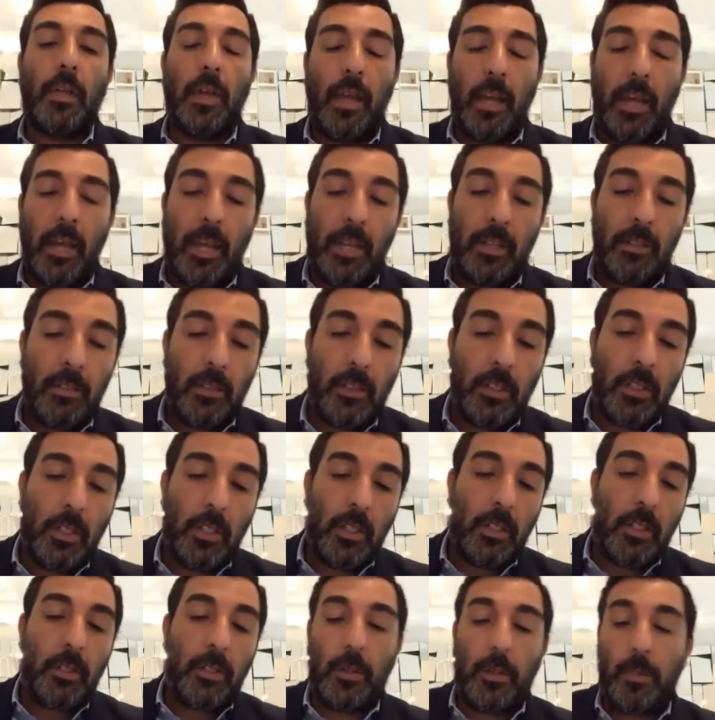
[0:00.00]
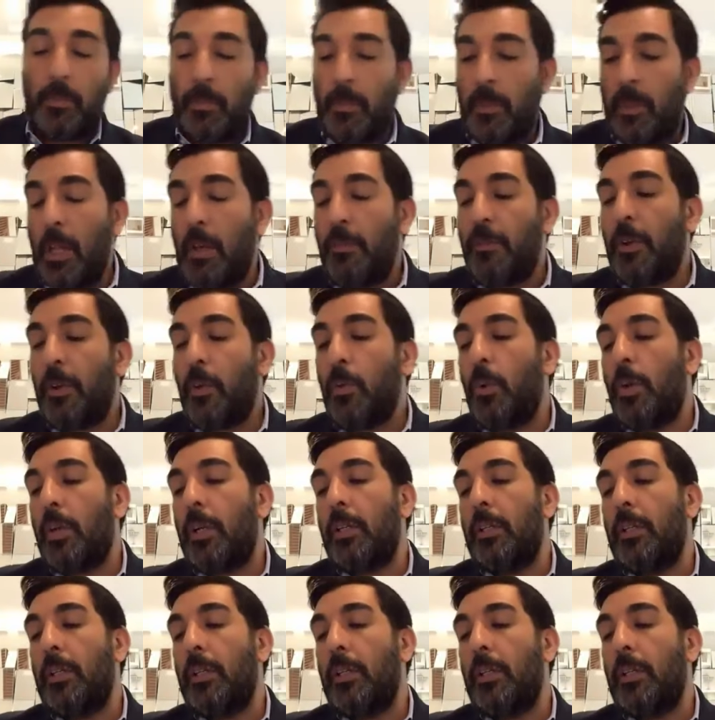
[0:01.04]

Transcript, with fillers: and loving one